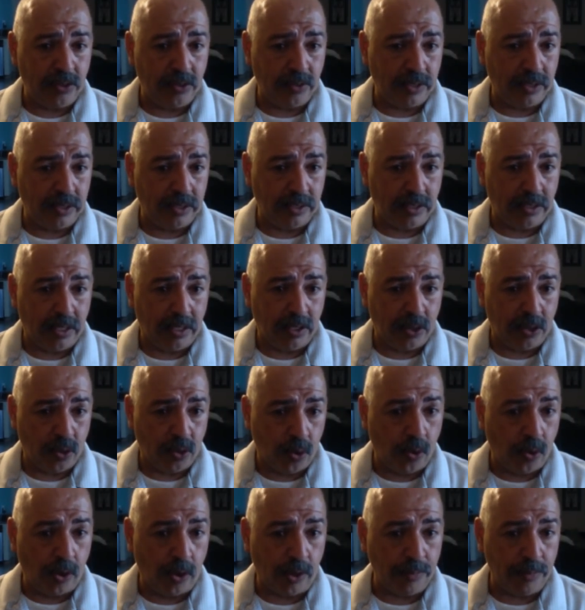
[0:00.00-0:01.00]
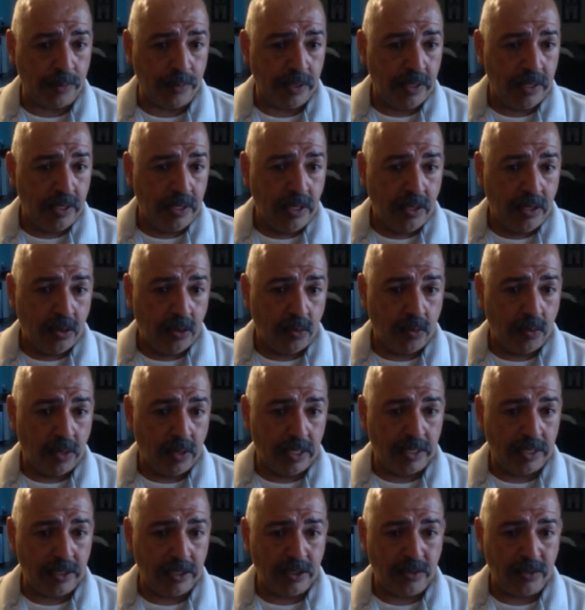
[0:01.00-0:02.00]
to a corp
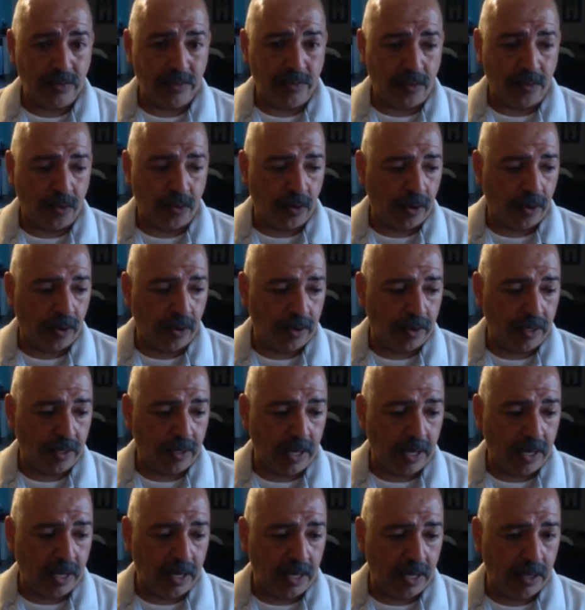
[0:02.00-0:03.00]
was for